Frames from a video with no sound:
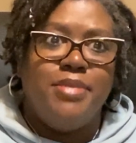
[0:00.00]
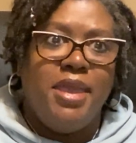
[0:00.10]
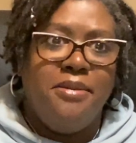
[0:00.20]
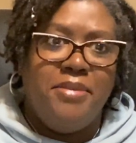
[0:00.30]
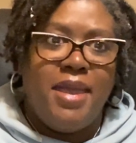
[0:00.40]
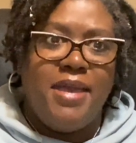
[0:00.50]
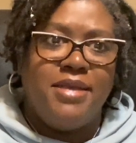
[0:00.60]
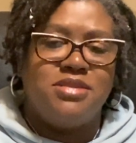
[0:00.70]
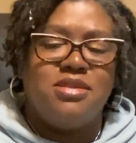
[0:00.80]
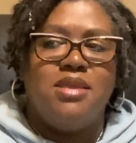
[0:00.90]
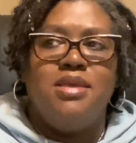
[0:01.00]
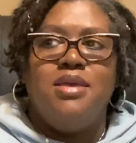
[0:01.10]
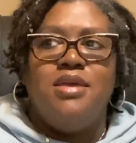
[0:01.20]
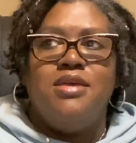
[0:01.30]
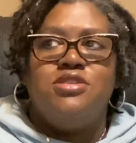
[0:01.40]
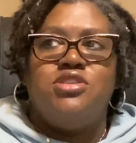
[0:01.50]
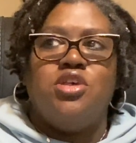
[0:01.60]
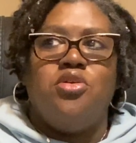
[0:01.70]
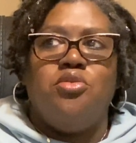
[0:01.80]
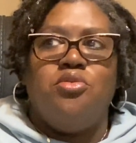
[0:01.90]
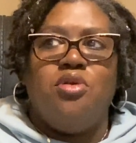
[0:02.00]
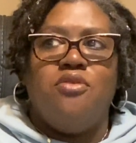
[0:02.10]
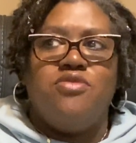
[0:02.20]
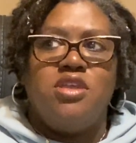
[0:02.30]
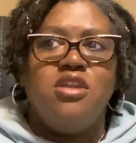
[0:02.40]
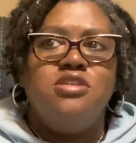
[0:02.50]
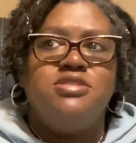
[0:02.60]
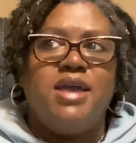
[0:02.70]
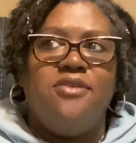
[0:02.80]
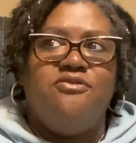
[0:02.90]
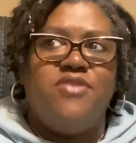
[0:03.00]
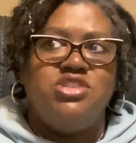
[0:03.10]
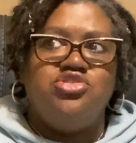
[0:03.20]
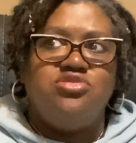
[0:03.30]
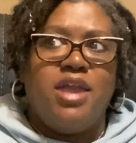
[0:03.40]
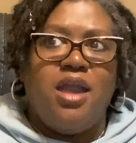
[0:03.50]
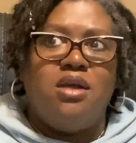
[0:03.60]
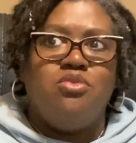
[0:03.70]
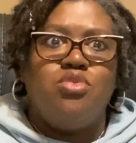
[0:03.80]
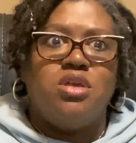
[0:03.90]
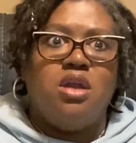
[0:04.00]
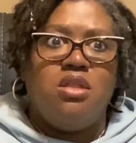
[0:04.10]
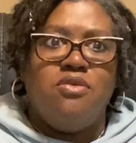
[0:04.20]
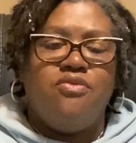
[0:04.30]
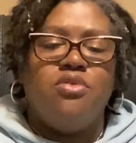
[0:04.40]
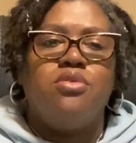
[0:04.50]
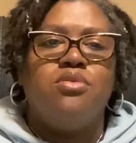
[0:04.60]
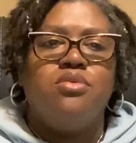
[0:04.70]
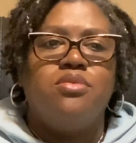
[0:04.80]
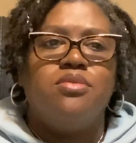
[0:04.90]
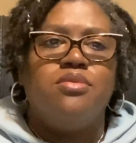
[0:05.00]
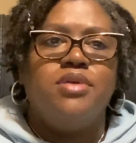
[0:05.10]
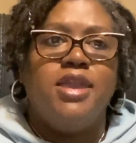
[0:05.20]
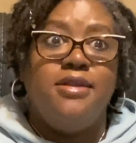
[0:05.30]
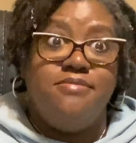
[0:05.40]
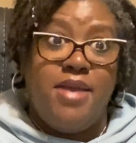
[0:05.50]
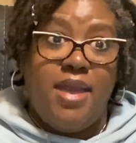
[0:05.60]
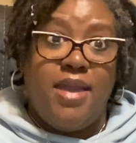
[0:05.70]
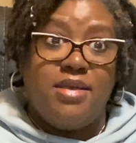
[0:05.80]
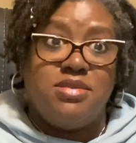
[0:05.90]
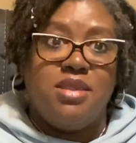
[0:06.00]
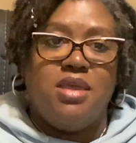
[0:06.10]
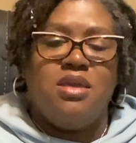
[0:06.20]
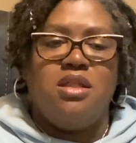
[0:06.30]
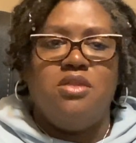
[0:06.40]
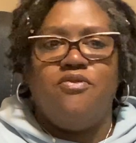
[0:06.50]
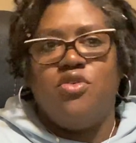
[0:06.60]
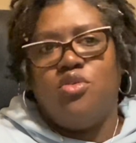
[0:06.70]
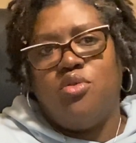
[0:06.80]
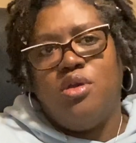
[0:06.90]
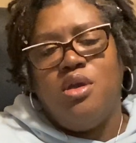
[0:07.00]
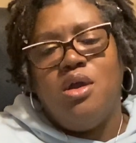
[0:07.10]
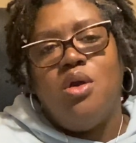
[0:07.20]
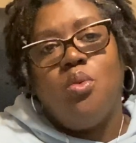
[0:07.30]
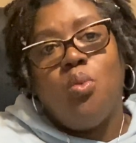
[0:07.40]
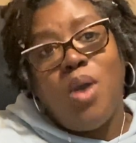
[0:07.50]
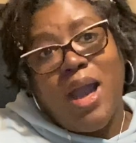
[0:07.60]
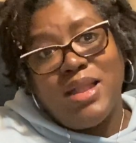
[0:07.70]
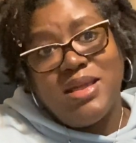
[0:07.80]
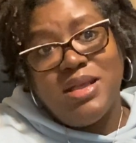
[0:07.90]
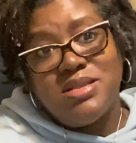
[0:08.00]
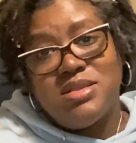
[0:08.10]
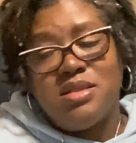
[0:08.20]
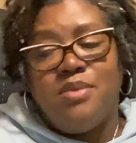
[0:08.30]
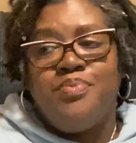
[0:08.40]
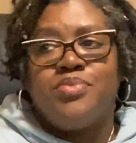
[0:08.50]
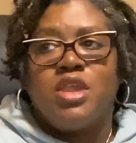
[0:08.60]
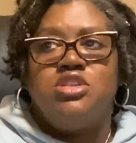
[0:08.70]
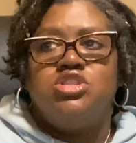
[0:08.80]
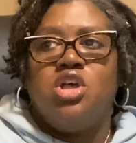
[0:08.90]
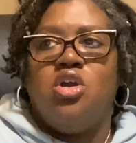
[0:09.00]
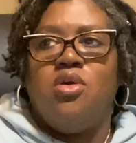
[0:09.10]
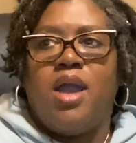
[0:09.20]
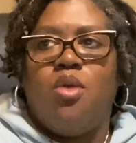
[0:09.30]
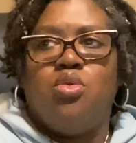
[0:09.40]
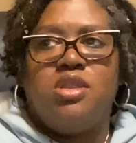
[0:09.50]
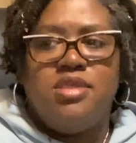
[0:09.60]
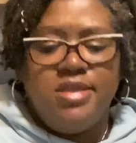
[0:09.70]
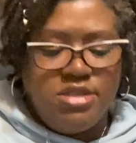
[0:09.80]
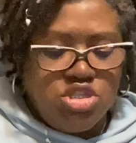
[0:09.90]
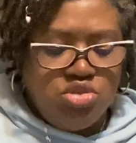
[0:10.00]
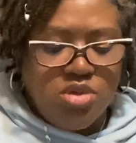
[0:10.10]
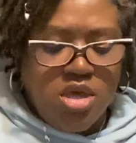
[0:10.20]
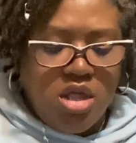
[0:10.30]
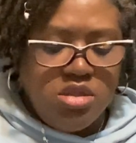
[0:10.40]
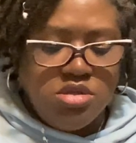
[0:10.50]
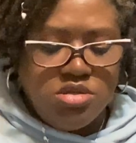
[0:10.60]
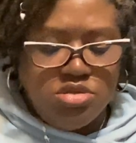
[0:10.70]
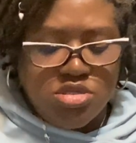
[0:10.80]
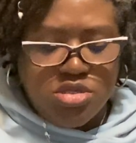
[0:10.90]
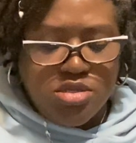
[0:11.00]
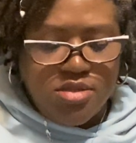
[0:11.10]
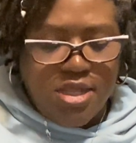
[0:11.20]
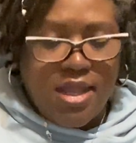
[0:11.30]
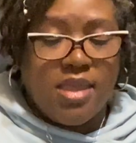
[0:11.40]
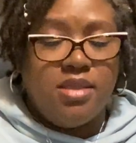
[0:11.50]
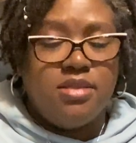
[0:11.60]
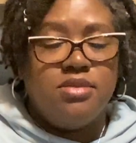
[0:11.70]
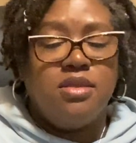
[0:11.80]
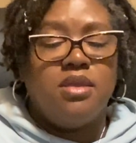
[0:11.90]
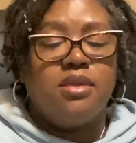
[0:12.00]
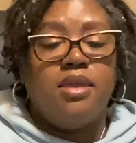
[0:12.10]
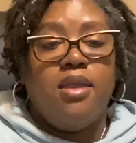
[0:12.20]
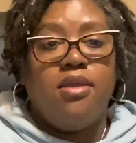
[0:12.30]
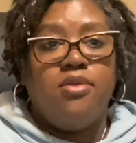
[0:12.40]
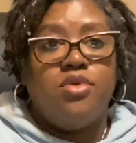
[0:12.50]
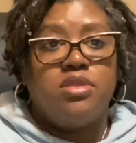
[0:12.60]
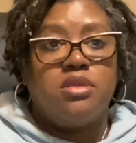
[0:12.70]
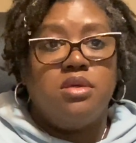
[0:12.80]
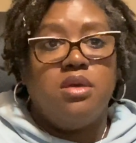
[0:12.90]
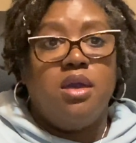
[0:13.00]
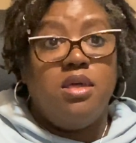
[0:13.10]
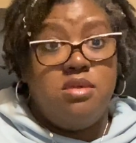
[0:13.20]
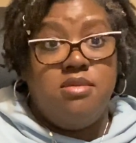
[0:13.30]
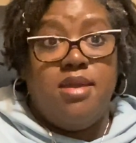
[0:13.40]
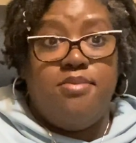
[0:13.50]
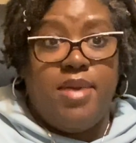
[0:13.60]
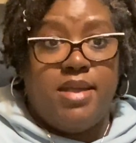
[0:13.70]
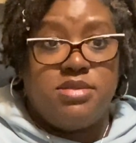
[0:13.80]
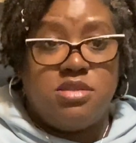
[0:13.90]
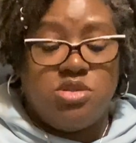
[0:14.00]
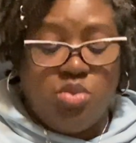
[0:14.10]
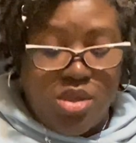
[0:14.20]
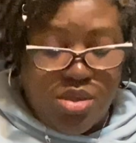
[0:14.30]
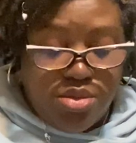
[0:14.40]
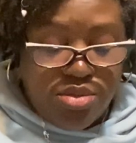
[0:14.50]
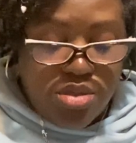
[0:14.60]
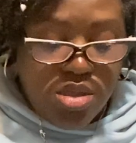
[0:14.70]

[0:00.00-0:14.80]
handbags. So over the years, I've ventured out with colorful handbags and colorful wallets. So I wanted these two colors that I can carry with other handbags as well.